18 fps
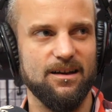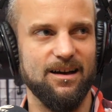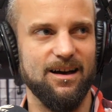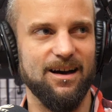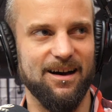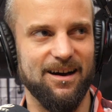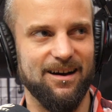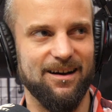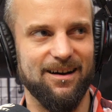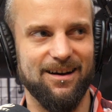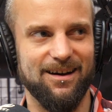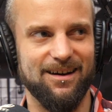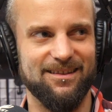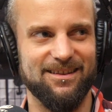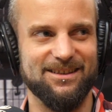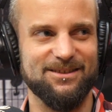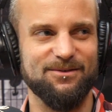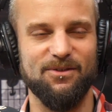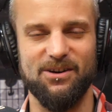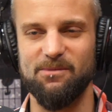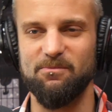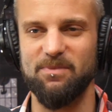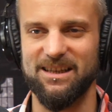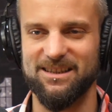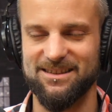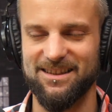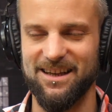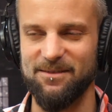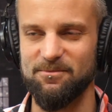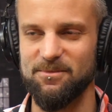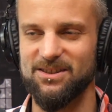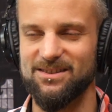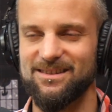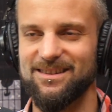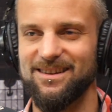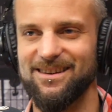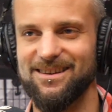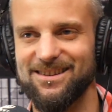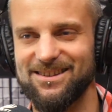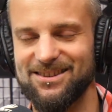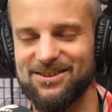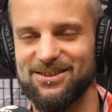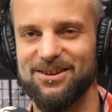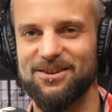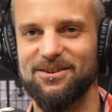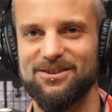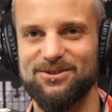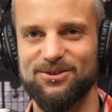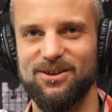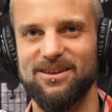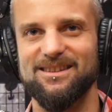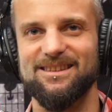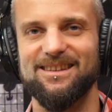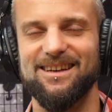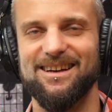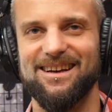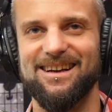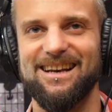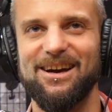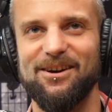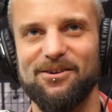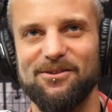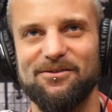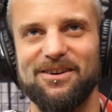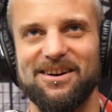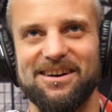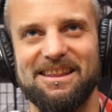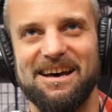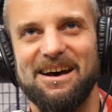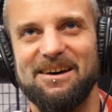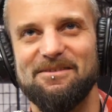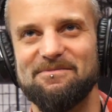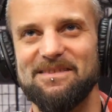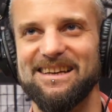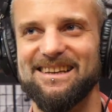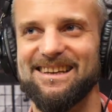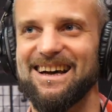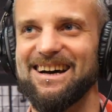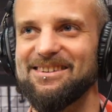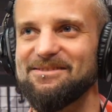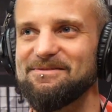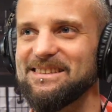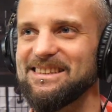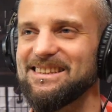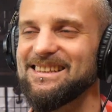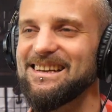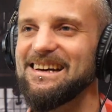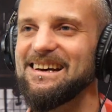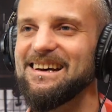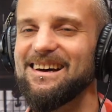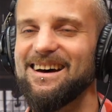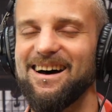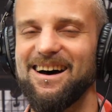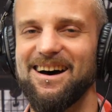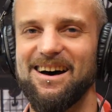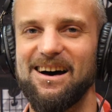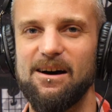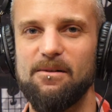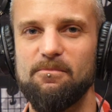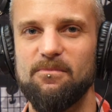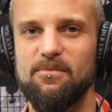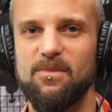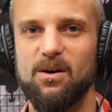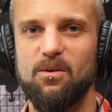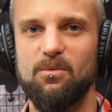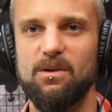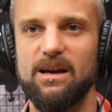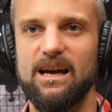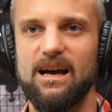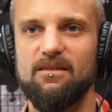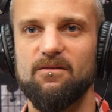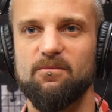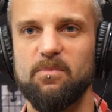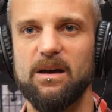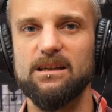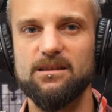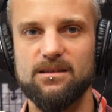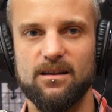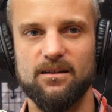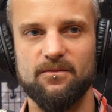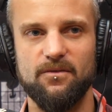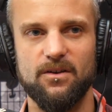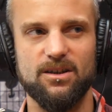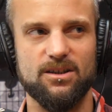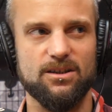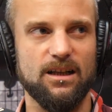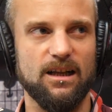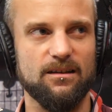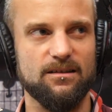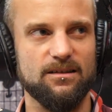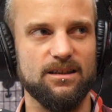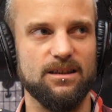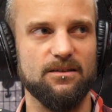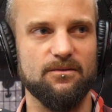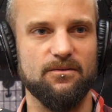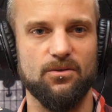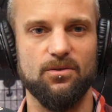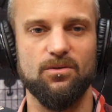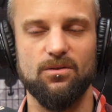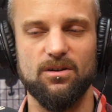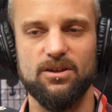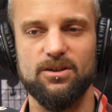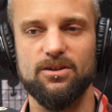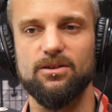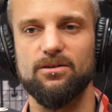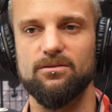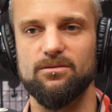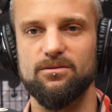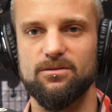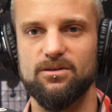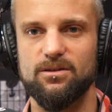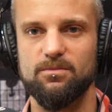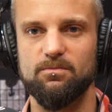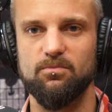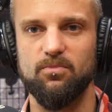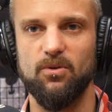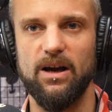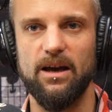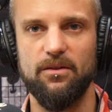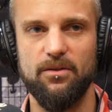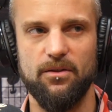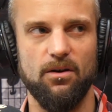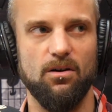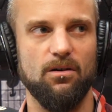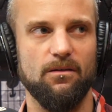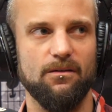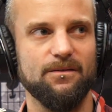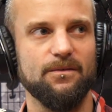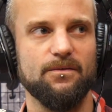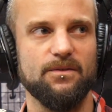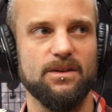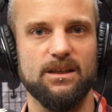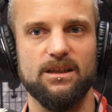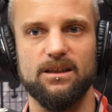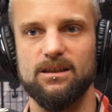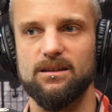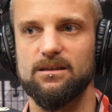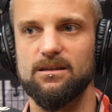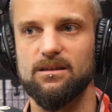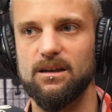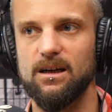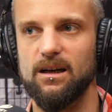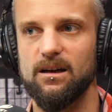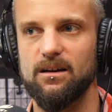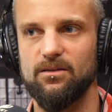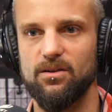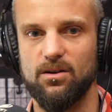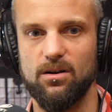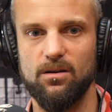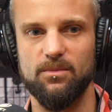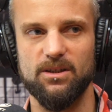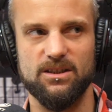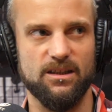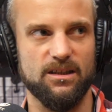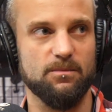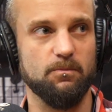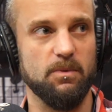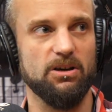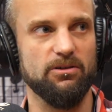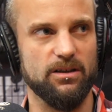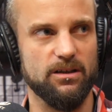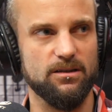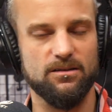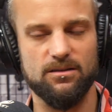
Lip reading: And that's a very big statement. I'll try and clarify that a bit now. But we have baseline functionality for a huge breadth of the commerce experience.